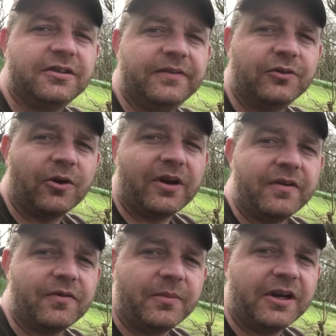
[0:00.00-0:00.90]
if you don't
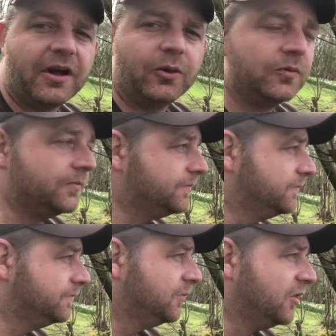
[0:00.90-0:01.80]
hear from me now,
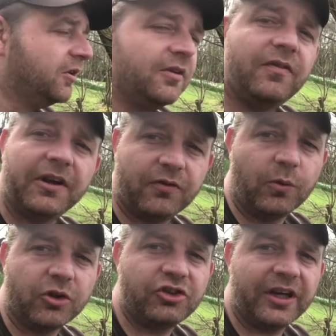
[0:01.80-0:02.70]
thanks for
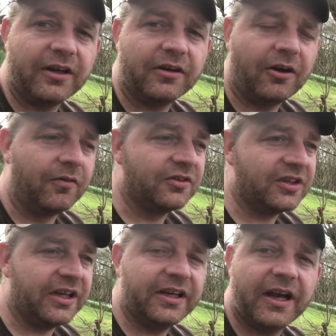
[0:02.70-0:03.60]
watching.
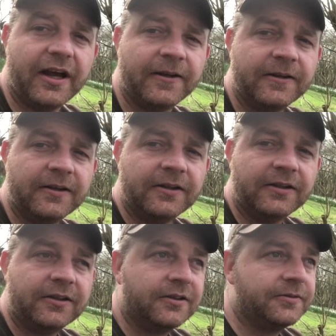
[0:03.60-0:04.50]
Obviously
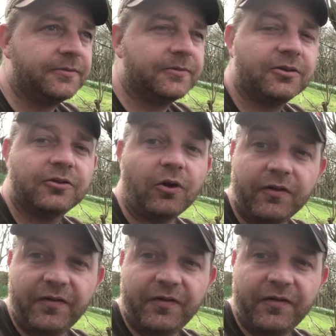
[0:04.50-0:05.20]
got a